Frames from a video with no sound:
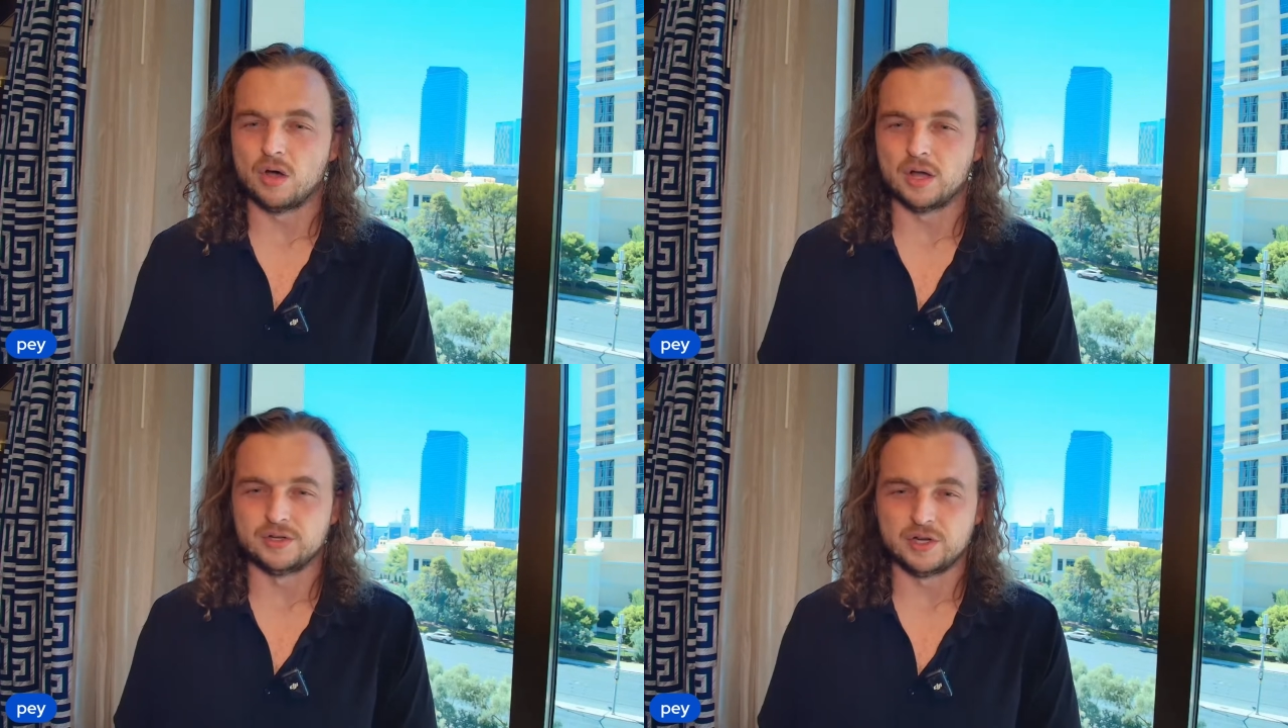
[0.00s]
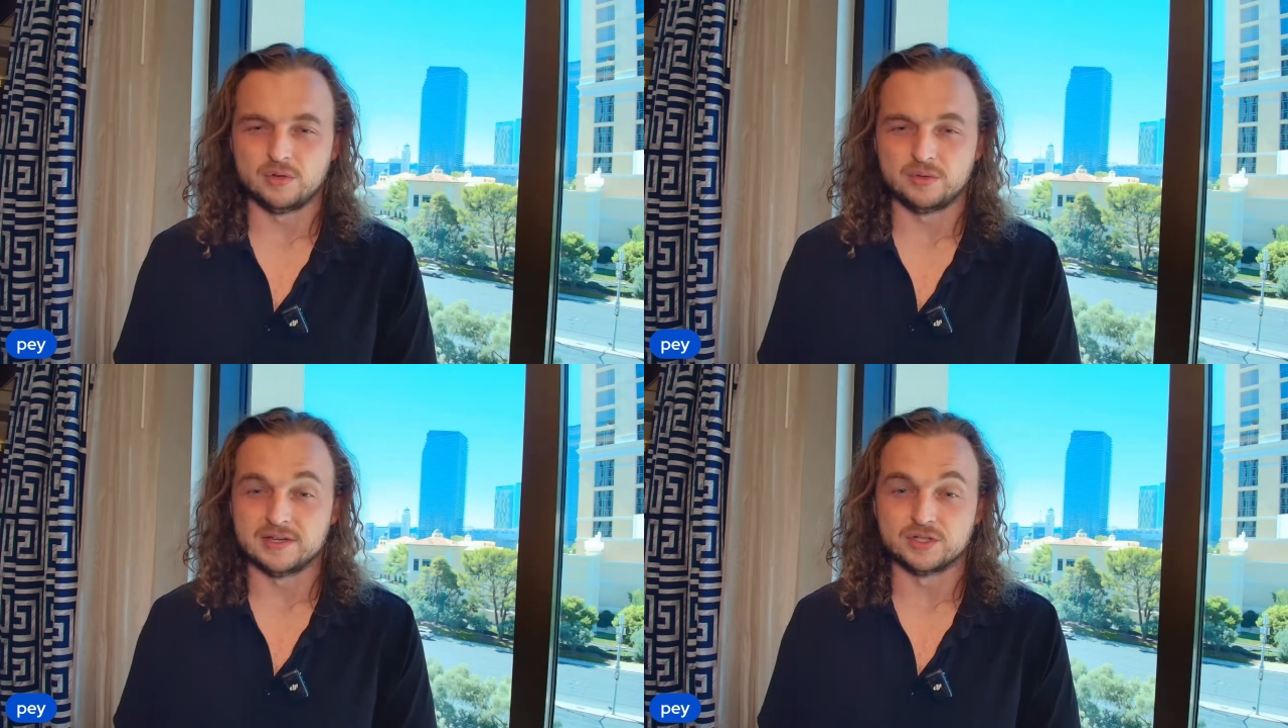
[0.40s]
on, you
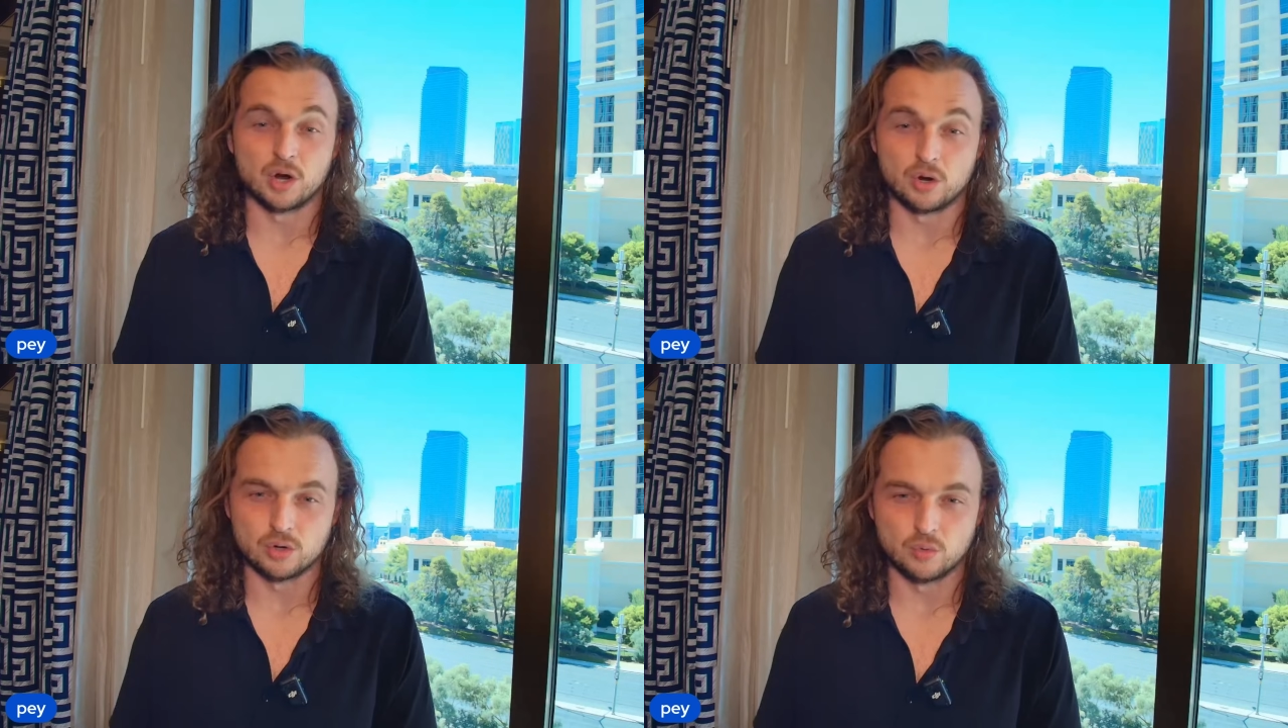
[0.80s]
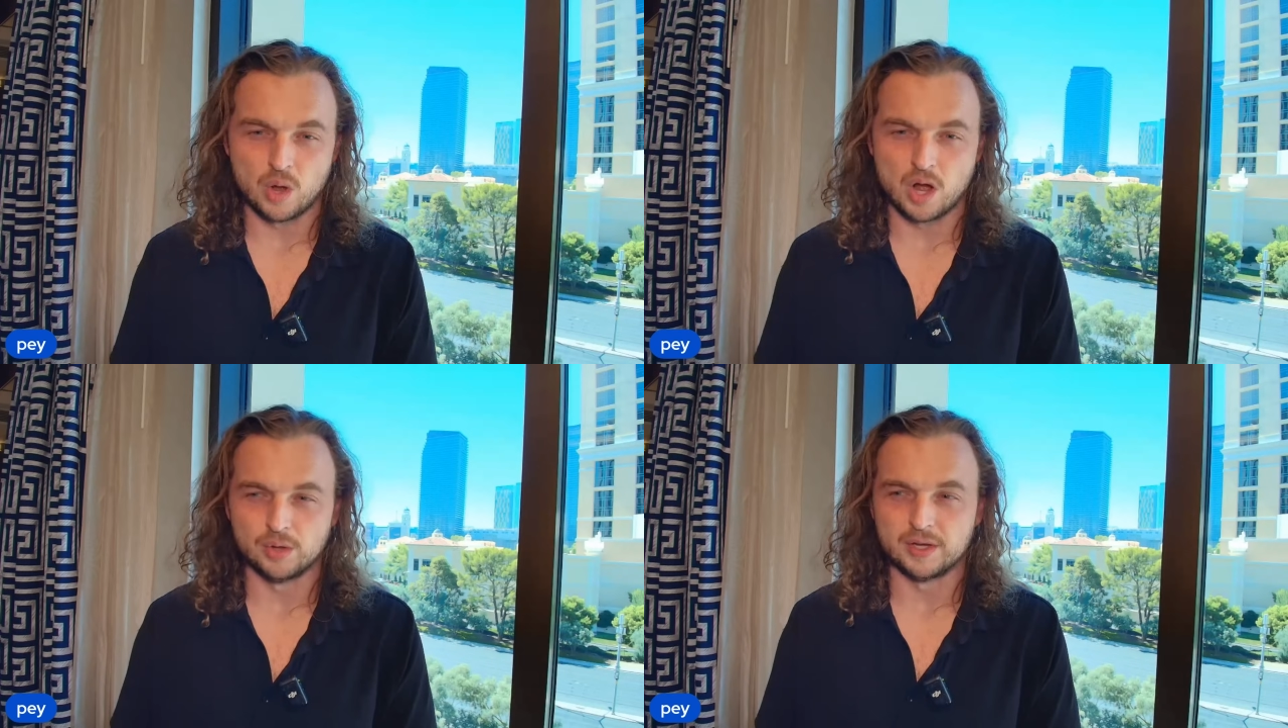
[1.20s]
know, the Eternl
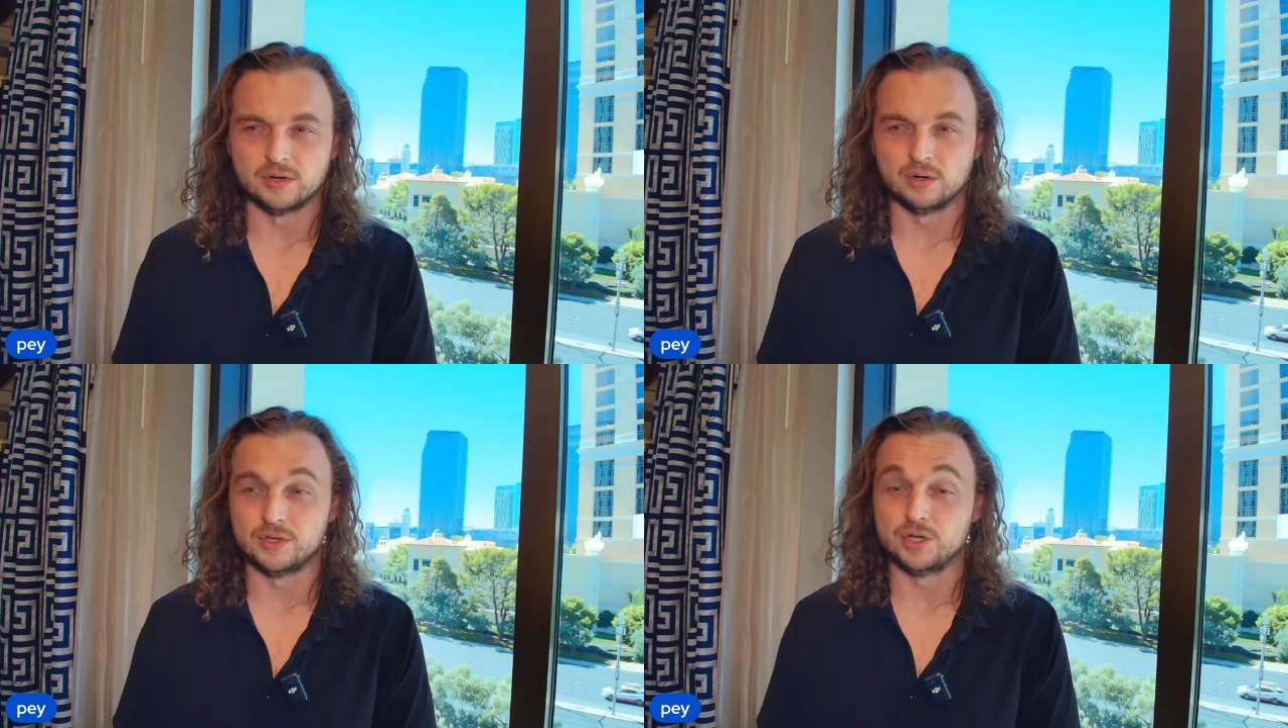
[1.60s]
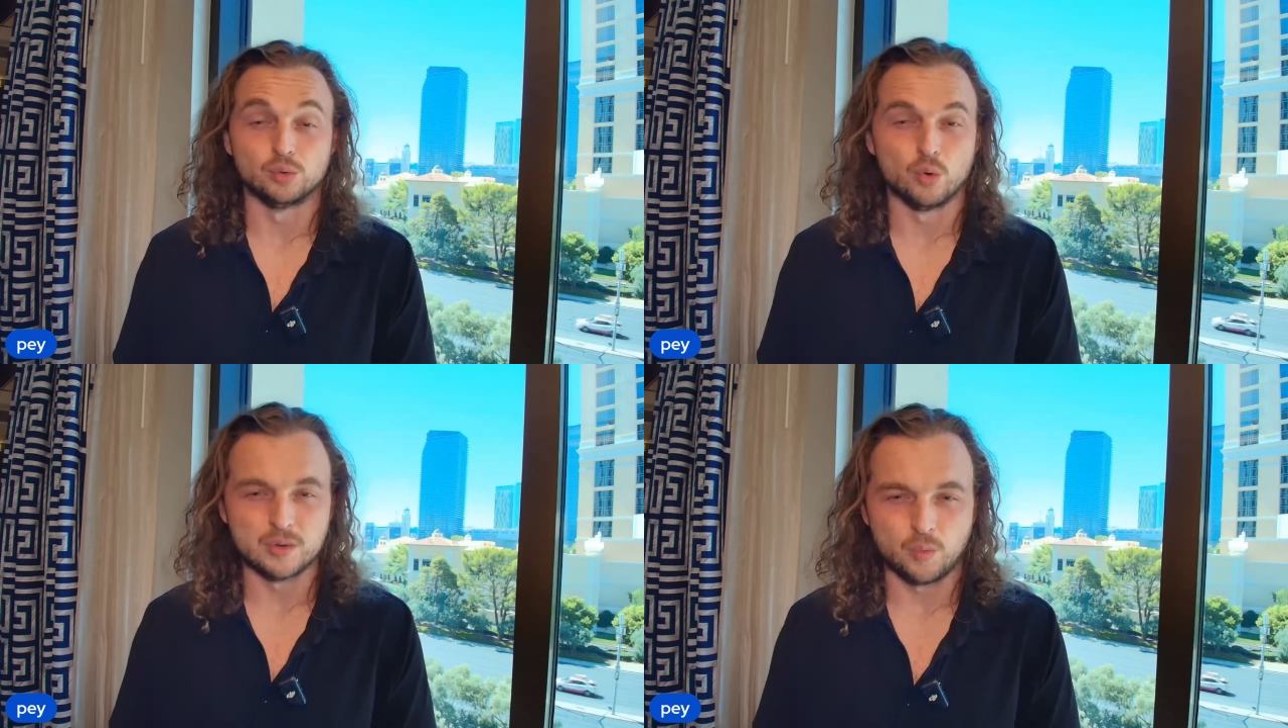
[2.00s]
wallet or the
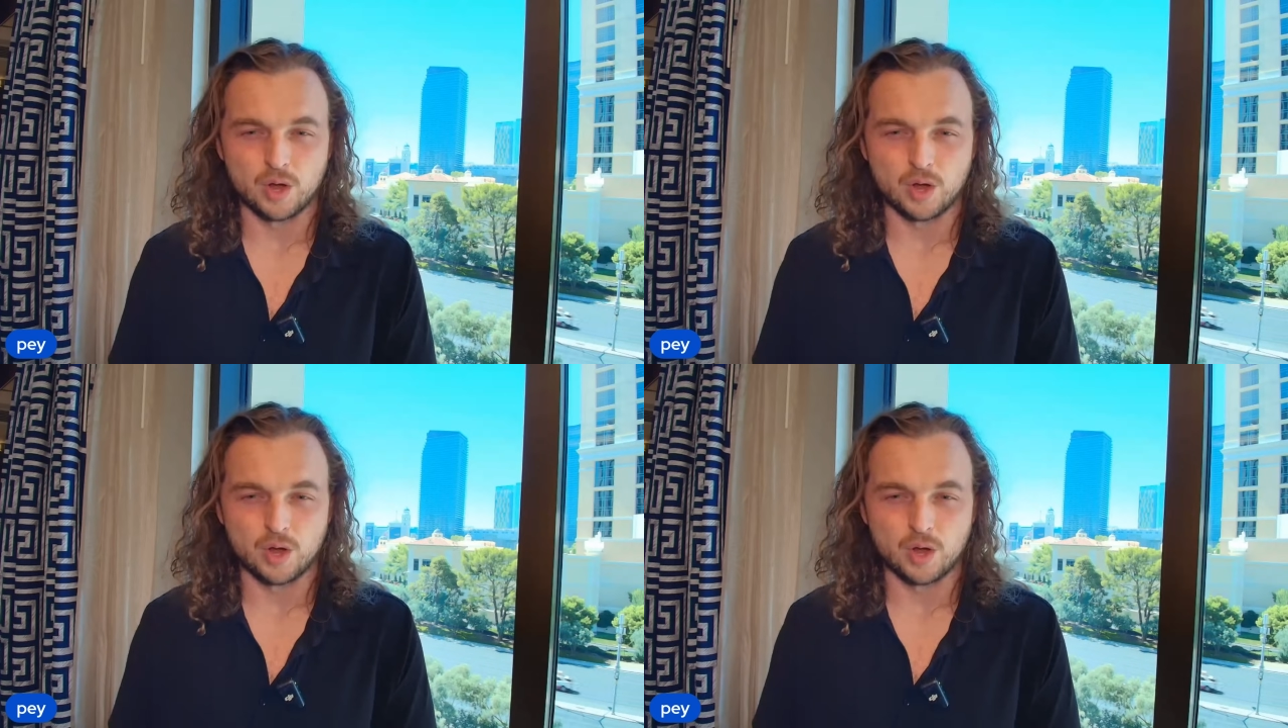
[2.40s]
Yoroi